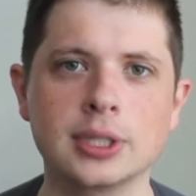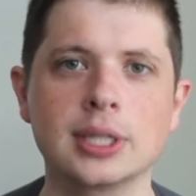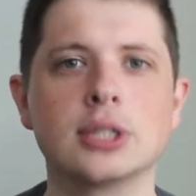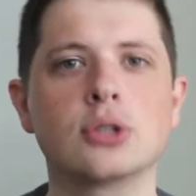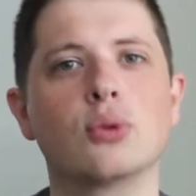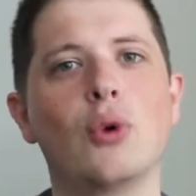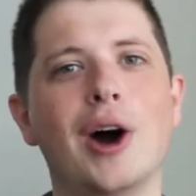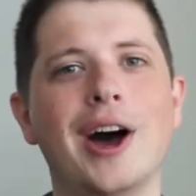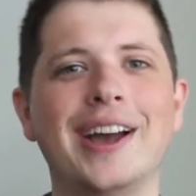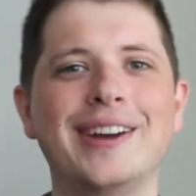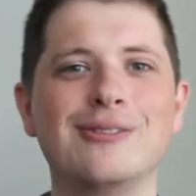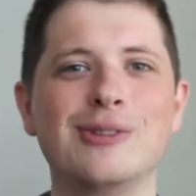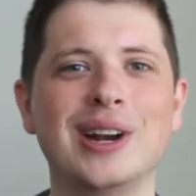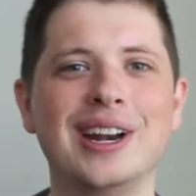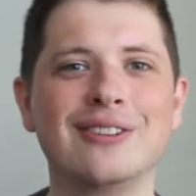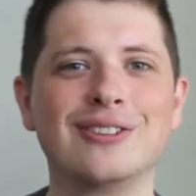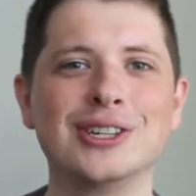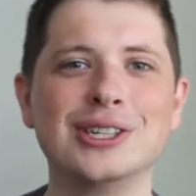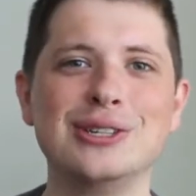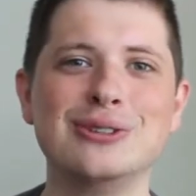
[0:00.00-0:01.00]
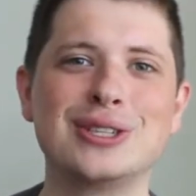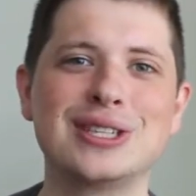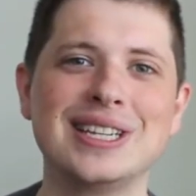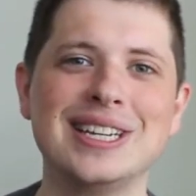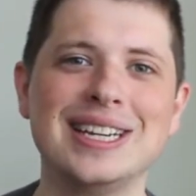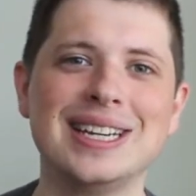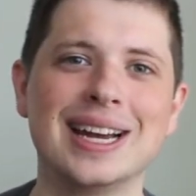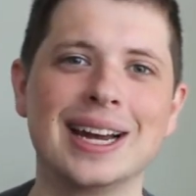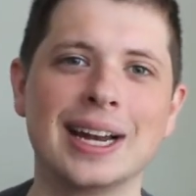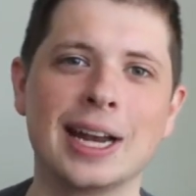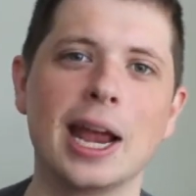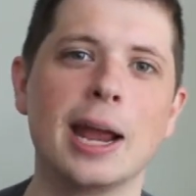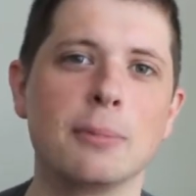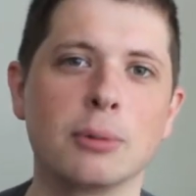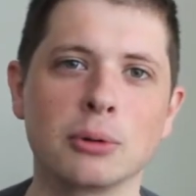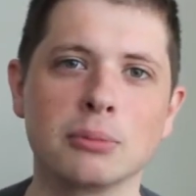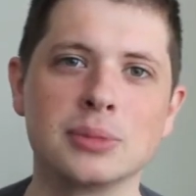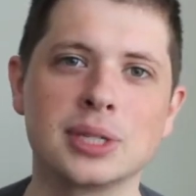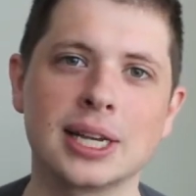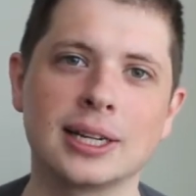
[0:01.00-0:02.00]
That's why whenever you see an
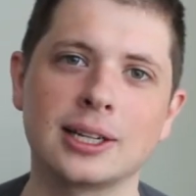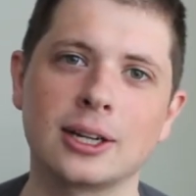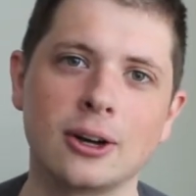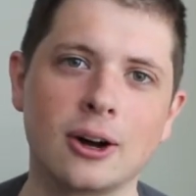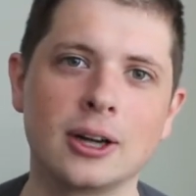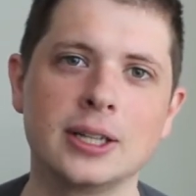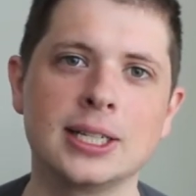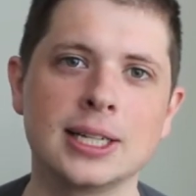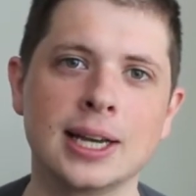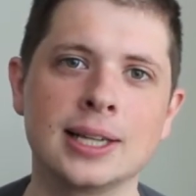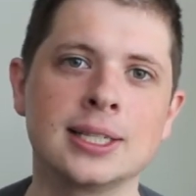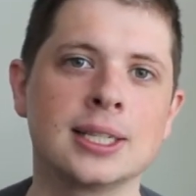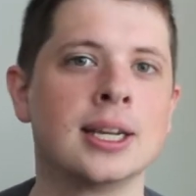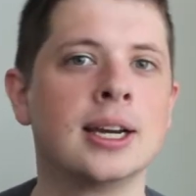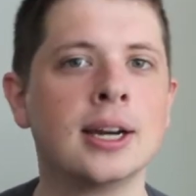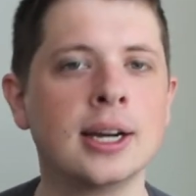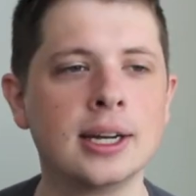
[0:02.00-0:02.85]
Abrams at a contest,